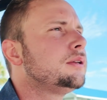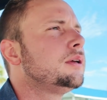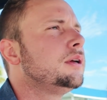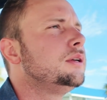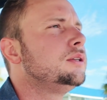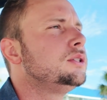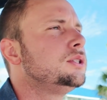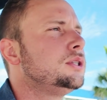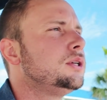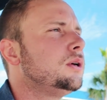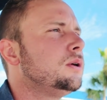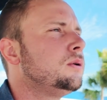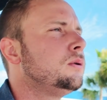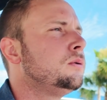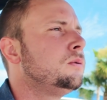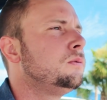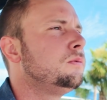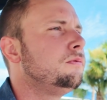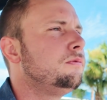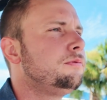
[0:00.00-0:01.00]
And
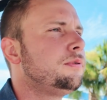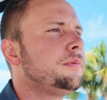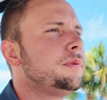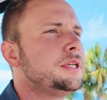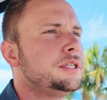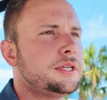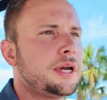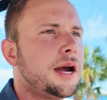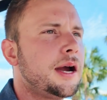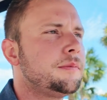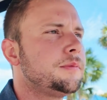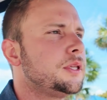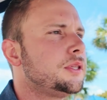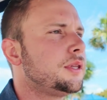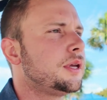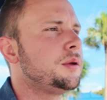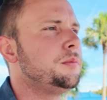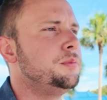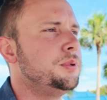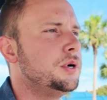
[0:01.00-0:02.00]
so from the time that
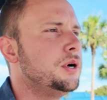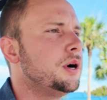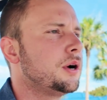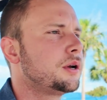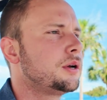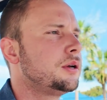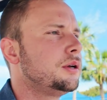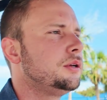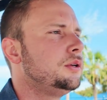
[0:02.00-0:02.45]
they book,